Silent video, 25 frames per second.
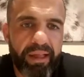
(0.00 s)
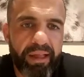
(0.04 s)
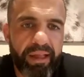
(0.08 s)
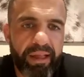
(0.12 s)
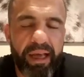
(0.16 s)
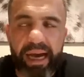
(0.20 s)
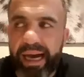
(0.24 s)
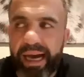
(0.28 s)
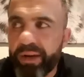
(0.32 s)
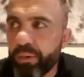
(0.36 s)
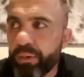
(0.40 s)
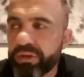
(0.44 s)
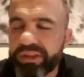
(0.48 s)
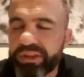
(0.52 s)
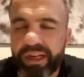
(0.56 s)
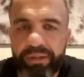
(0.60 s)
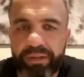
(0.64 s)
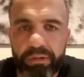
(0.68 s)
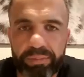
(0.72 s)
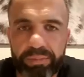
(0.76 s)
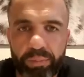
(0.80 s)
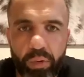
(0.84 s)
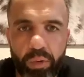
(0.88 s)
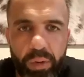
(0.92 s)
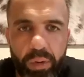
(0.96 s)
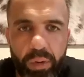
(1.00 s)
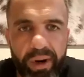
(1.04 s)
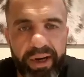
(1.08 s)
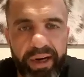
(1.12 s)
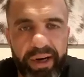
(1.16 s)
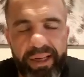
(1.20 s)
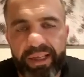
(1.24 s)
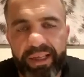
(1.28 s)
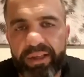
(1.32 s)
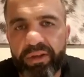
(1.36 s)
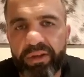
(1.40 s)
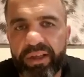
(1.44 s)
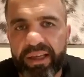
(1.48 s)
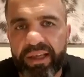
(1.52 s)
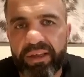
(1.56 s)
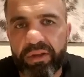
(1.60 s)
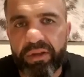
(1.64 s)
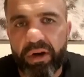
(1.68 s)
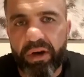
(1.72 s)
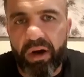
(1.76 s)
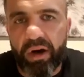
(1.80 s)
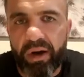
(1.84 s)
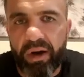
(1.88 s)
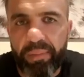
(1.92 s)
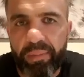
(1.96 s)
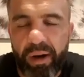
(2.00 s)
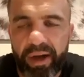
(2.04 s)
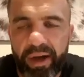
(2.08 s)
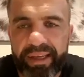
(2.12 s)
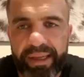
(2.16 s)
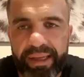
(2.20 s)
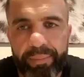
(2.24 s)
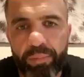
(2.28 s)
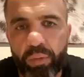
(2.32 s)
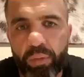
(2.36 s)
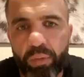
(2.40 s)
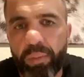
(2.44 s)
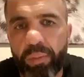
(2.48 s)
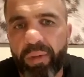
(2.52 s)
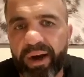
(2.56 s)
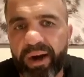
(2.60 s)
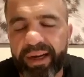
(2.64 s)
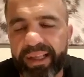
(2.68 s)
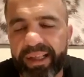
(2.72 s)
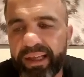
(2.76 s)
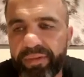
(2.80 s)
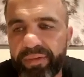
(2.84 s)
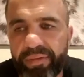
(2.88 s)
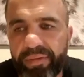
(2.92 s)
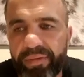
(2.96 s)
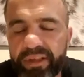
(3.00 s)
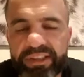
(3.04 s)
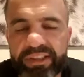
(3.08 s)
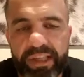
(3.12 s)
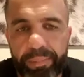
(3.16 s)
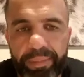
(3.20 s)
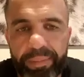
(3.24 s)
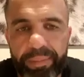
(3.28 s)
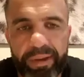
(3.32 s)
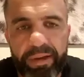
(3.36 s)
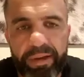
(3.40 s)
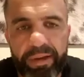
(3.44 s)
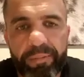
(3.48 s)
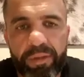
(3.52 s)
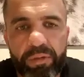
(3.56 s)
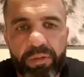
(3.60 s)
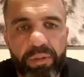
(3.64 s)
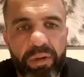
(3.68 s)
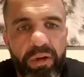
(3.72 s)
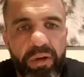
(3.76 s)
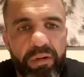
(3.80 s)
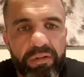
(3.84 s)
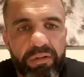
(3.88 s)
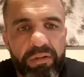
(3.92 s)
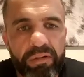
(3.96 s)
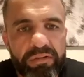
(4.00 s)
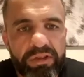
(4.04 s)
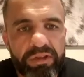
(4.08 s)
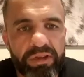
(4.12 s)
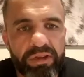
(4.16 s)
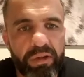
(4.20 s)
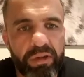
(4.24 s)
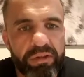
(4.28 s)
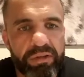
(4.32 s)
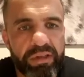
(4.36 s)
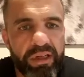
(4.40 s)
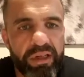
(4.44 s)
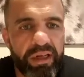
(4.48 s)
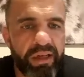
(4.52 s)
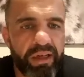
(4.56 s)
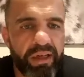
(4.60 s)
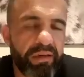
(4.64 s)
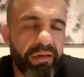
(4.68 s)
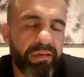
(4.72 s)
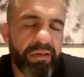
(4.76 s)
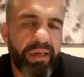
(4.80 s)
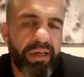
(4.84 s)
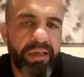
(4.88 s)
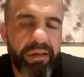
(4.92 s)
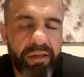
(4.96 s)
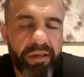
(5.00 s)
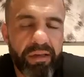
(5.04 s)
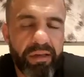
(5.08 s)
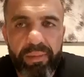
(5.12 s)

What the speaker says: And also there was more money. I get more money if I step in as well. So I was like, okay.